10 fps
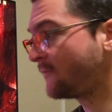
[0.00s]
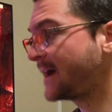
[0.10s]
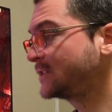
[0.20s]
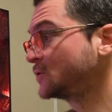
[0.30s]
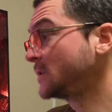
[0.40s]

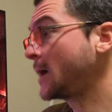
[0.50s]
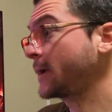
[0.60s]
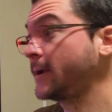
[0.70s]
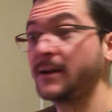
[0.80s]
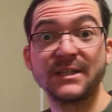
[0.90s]
fine tuned
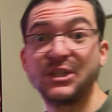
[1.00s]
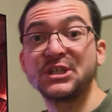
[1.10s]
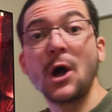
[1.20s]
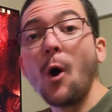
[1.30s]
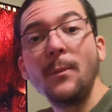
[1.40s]
dark areas,
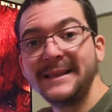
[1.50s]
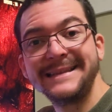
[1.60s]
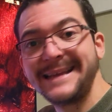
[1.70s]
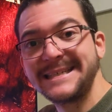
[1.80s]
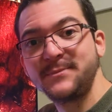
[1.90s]
just open
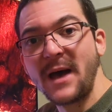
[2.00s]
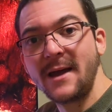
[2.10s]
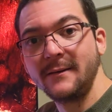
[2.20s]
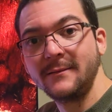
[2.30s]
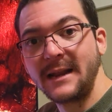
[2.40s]
the test
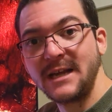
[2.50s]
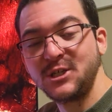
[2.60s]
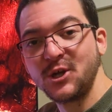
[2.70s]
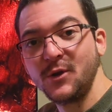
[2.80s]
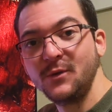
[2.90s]
pattern that I
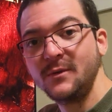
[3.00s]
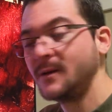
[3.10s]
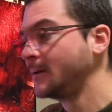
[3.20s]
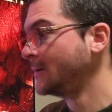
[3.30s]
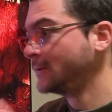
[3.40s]
show you.
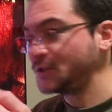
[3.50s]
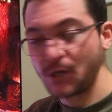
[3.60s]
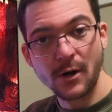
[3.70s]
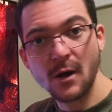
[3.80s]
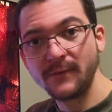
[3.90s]

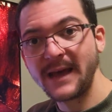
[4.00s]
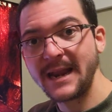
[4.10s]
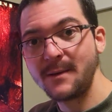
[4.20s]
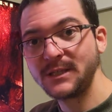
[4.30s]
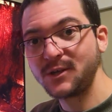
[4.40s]
Turn on
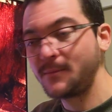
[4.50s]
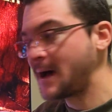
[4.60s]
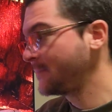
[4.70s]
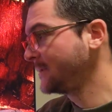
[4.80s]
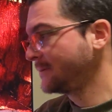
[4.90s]
dynamic tone
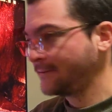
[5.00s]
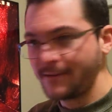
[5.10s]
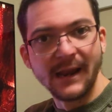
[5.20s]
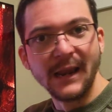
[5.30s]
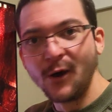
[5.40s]
mapping
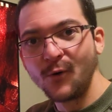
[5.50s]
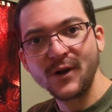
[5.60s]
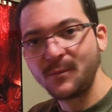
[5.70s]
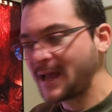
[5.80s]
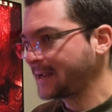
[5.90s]
and
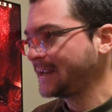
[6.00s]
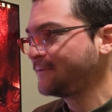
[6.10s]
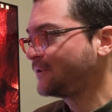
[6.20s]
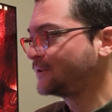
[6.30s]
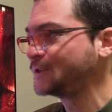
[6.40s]
lower the black
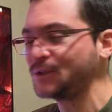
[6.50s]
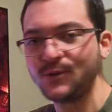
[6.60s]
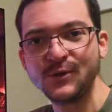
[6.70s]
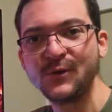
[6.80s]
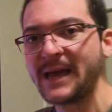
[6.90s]
level
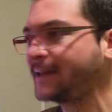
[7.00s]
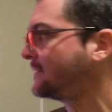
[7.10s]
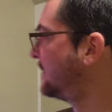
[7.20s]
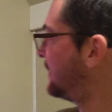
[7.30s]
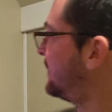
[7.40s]
until you
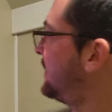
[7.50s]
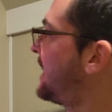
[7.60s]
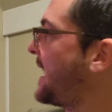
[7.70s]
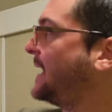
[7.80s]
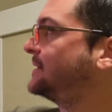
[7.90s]
get
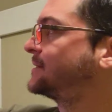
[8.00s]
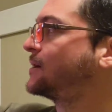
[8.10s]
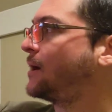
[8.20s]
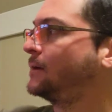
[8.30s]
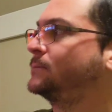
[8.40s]
eight
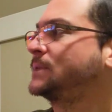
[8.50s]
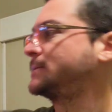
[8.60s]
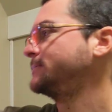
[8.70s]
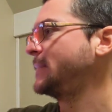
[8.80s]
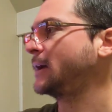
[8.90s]

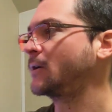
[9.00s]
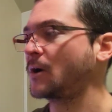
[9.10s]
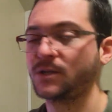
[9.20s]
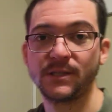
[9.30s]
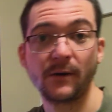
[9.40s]
columns and
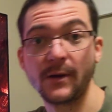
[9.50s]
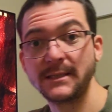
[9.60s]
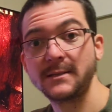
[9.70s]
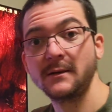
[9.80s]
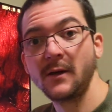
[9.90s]
crush the
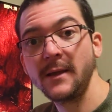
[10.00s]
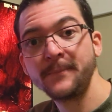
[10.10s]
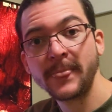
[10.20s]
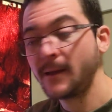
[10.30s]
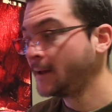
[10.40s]
rest okay
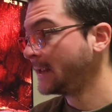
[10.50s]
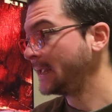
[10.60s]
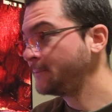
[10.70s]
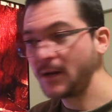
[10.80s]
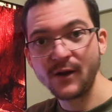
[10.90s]

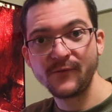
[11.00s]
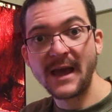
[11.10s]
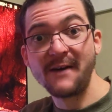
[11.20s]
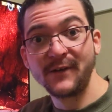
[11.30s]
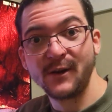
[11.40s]
let me know if
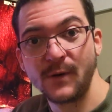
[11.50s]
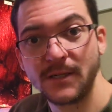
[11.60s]
you have any